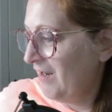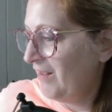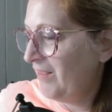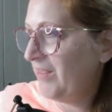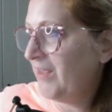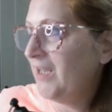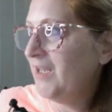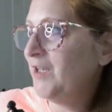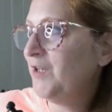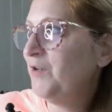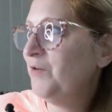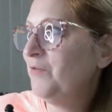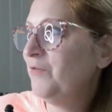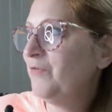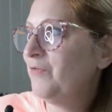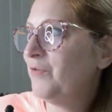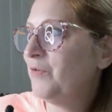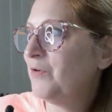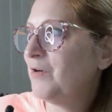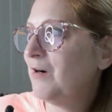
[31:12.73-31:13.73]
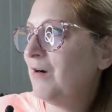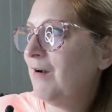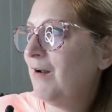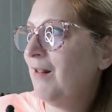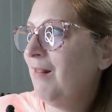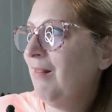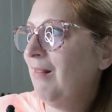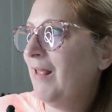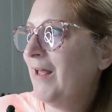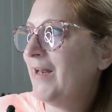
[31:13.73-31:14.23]
Thank you for
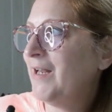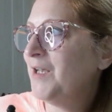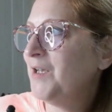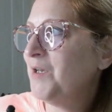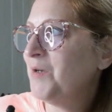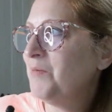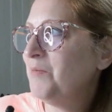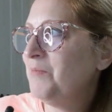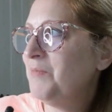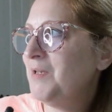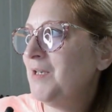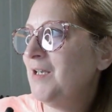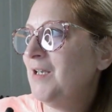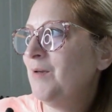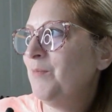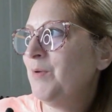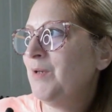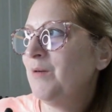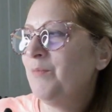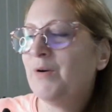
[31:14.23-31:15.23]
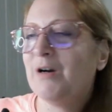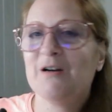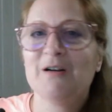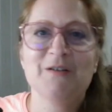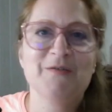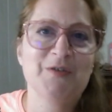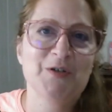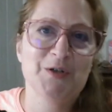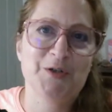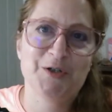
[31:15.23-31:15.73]
letting me be a part
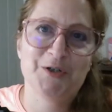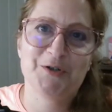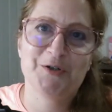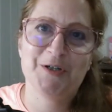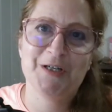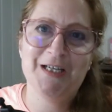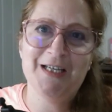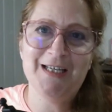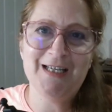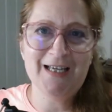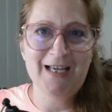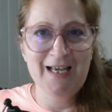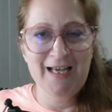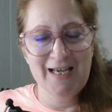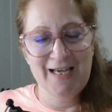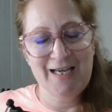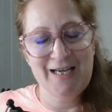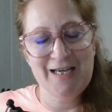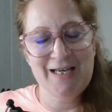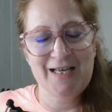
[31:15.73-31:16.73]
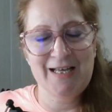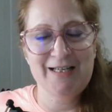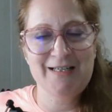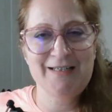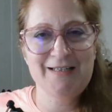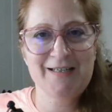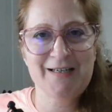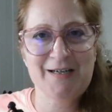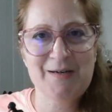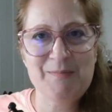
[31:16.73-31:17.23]
of your journey
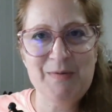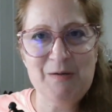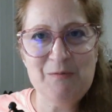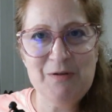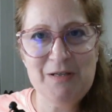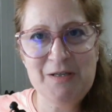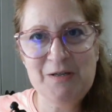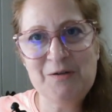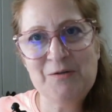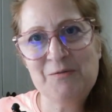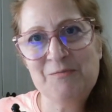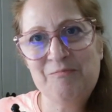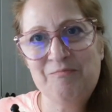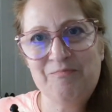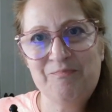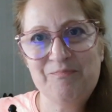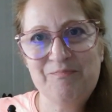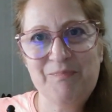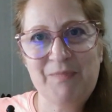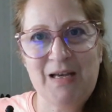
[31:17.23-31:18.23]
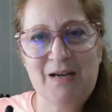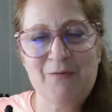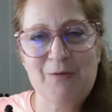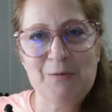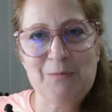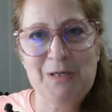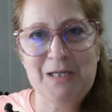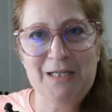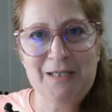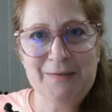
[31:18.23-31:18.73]
and uh, be with you every
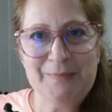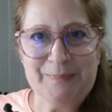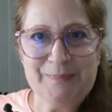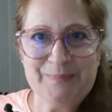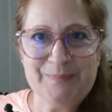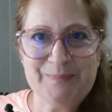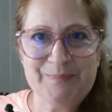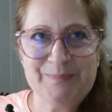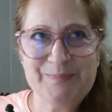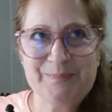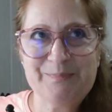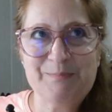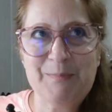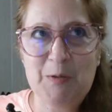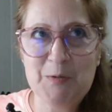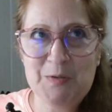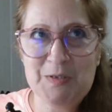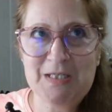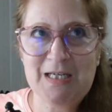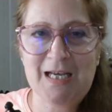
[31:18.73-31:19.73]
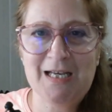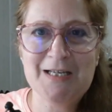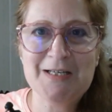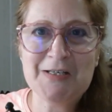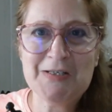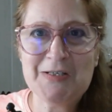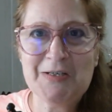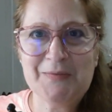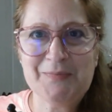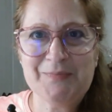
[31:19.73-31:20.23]
week, most
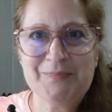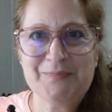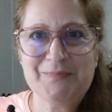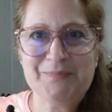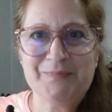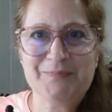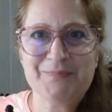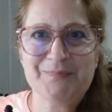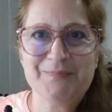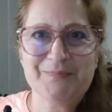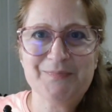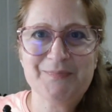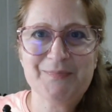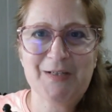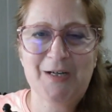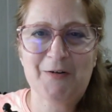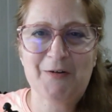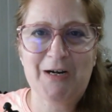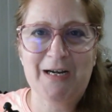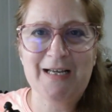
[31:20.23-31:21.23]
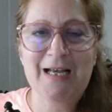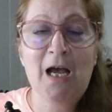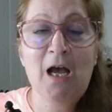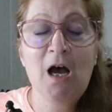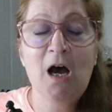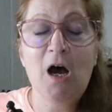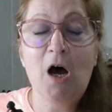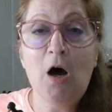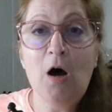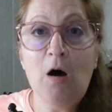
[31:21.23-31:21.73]
days. All right.
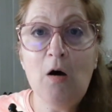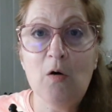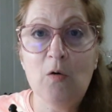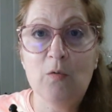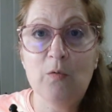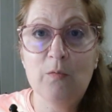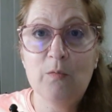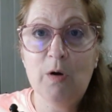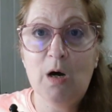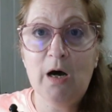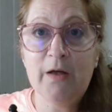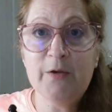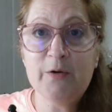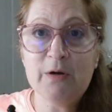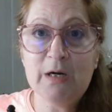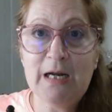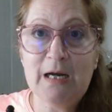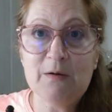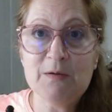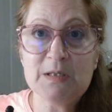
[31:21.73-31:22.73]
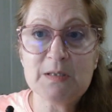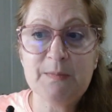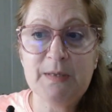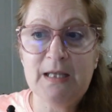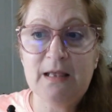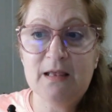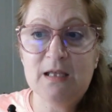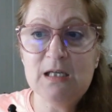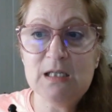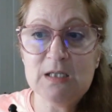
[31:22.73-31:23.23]
Oh, other
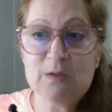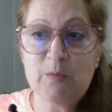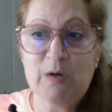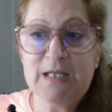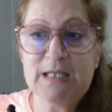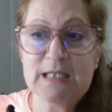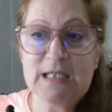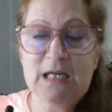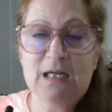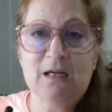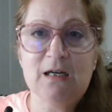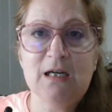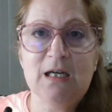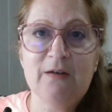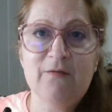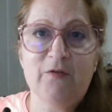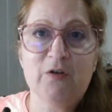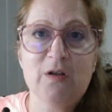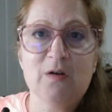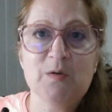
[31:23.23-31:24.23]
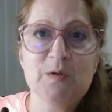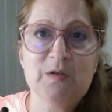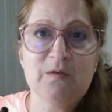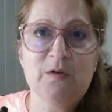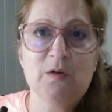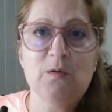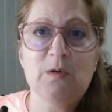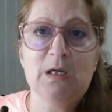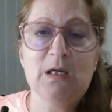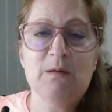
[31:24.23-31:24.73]
announcement this Wednesday night. For those of
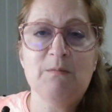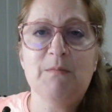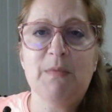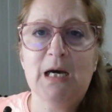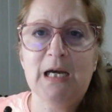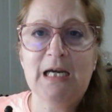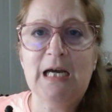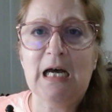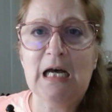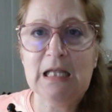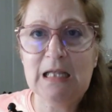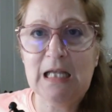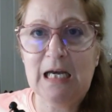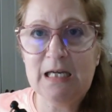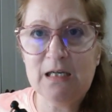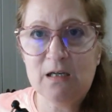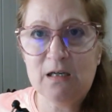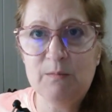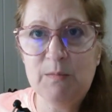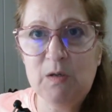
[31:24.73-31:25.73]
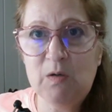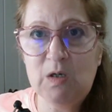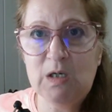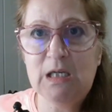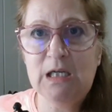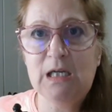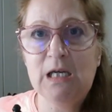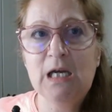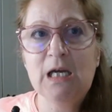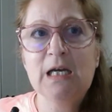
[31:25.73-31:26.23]
you in my online
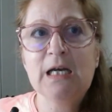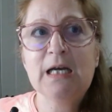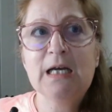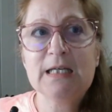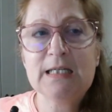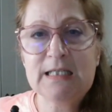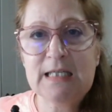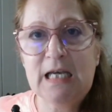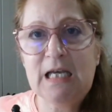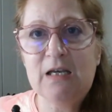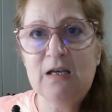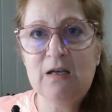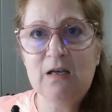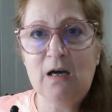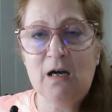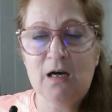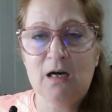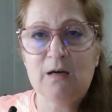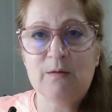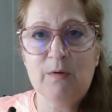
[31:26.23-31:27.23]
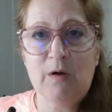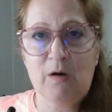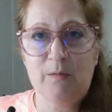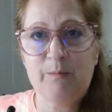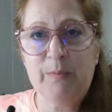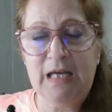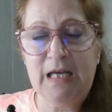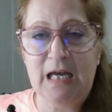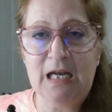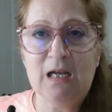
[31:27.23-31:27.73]
community, say, uh,
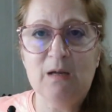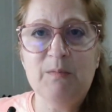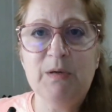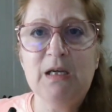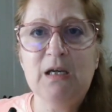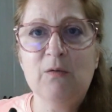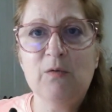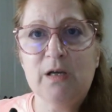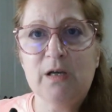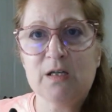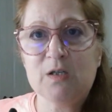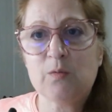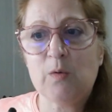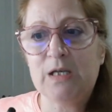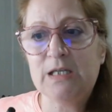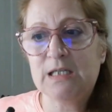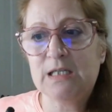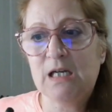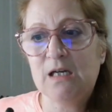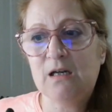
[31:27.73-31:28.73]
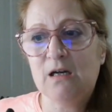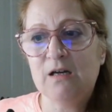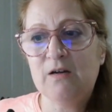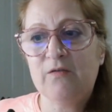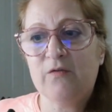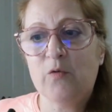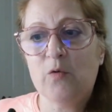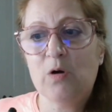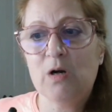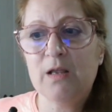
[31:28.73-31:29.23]
plan on being with us Wednesday night
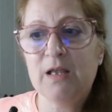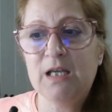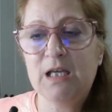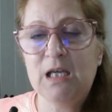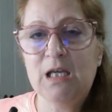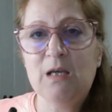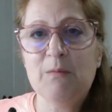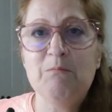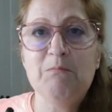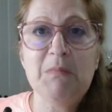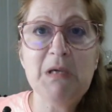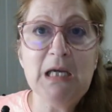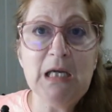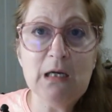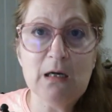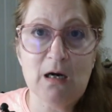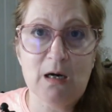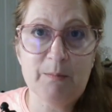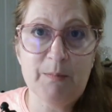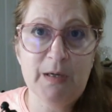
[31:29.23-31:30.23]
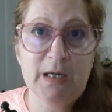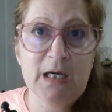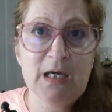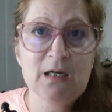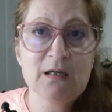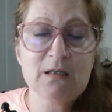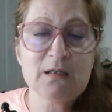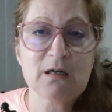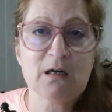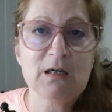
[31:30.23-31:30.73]
for the meetup
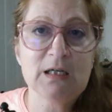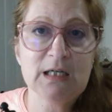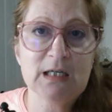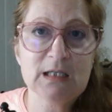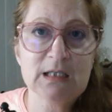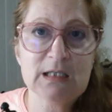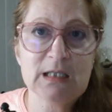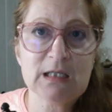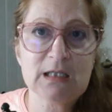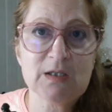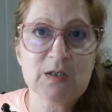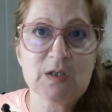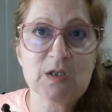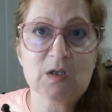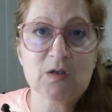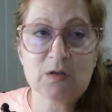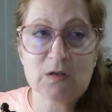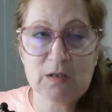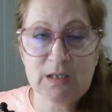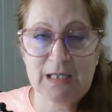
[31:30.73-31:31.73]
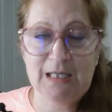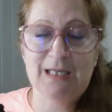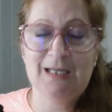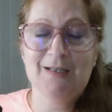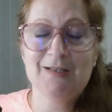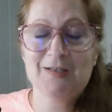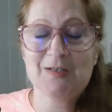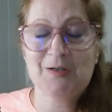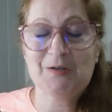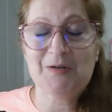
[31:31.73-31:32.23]
starting at six thirty.
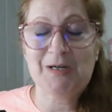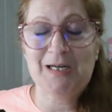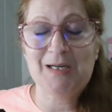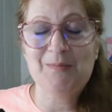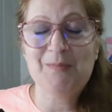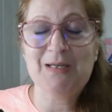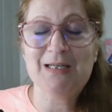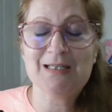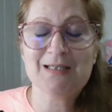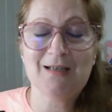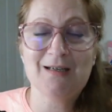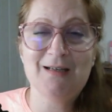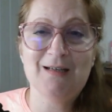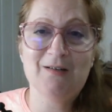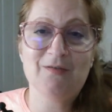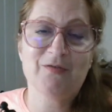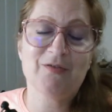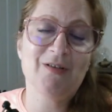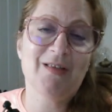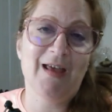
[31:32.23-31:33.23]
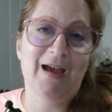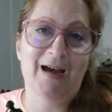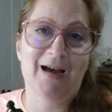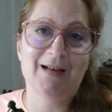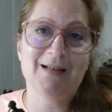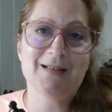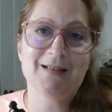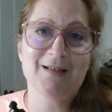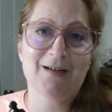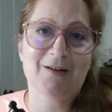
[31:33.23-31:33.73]
So I'm excited for
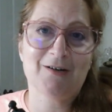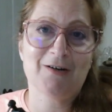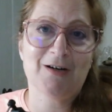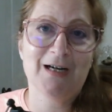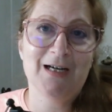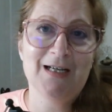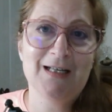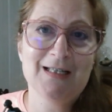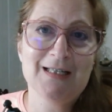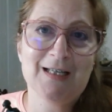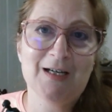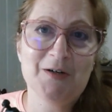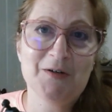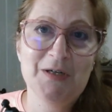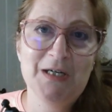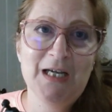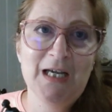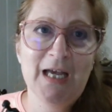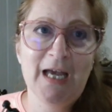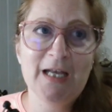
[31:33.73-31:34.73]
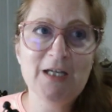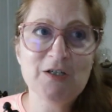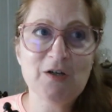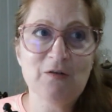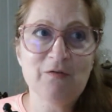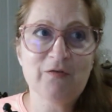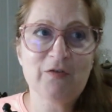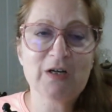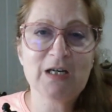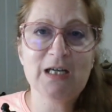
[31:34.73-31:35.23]
that. All right. So, and
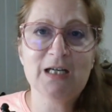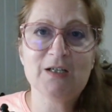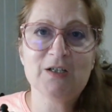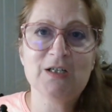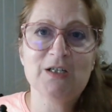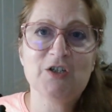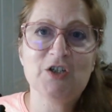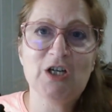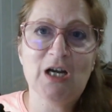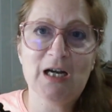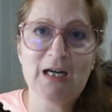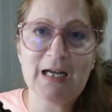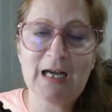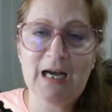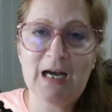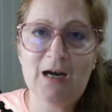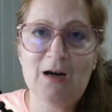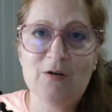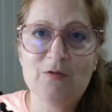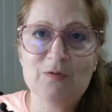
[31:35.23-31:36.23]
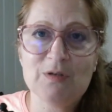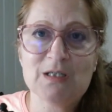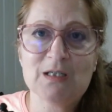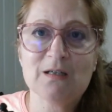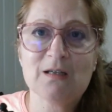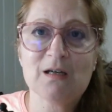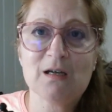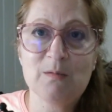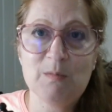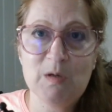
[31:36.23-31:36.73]
don't forget to check out
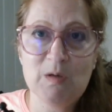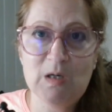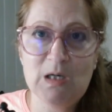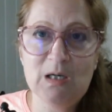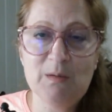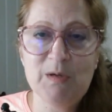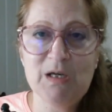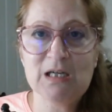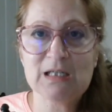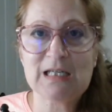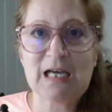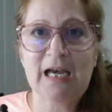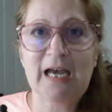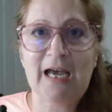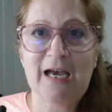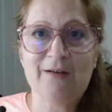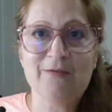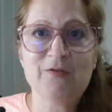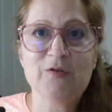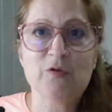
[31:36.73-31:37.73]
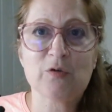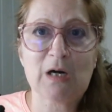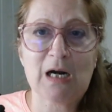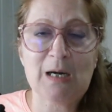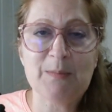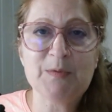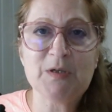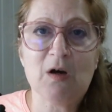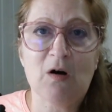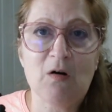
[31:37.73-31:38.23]
the community because I have
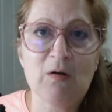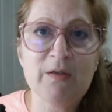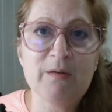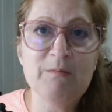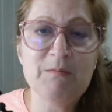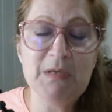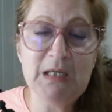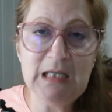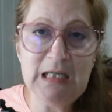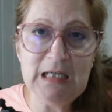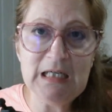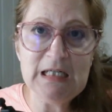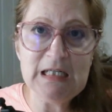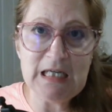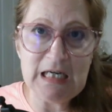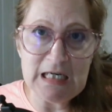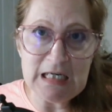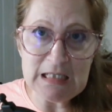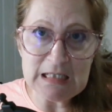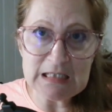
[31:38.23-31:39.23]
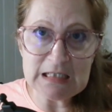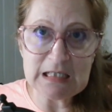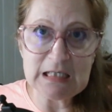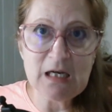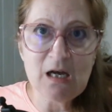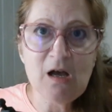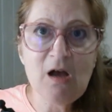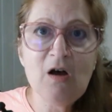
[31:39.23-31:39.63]
dropped all the meeting dates